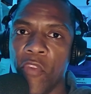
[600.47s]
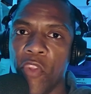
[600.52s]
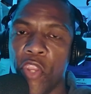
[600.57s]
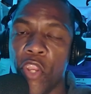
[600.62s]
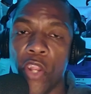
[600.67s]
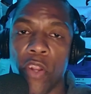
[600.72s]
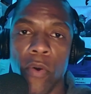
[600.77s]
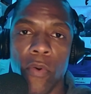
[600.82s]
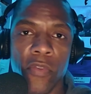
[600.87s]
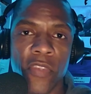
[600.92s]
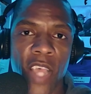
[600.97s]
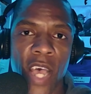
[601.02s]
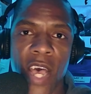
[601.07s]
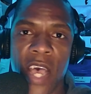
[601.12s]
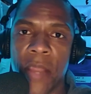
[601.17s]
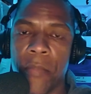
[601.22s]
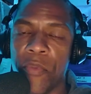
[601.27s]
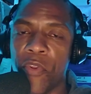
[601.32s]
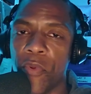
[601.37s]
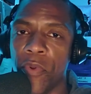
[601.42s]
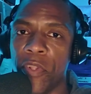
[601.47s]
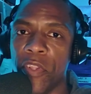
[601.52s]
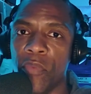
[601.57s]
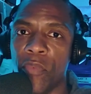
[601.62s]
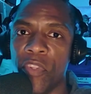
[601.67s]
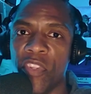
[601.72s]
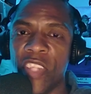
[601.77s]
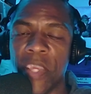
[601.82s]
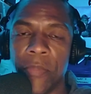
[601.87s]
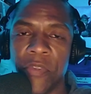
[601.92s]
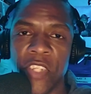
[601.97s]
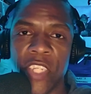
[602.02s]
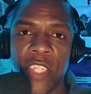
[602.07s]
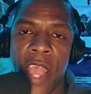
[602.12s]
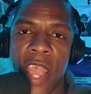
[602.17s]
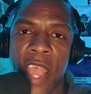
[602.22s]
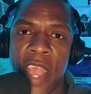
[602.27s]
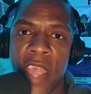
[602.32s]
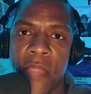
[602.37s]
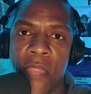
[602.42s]
good old time during the
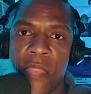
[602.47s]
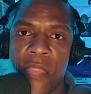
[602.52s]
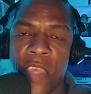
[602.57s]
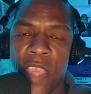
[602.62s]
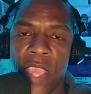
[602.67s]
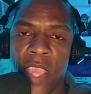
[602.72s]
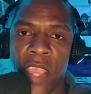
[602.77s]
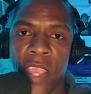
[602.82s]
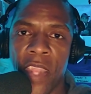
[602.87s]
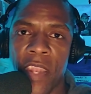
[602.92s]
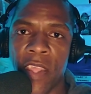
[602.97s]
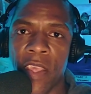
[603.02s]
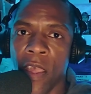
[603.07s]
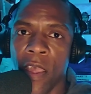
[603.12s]
reception. And then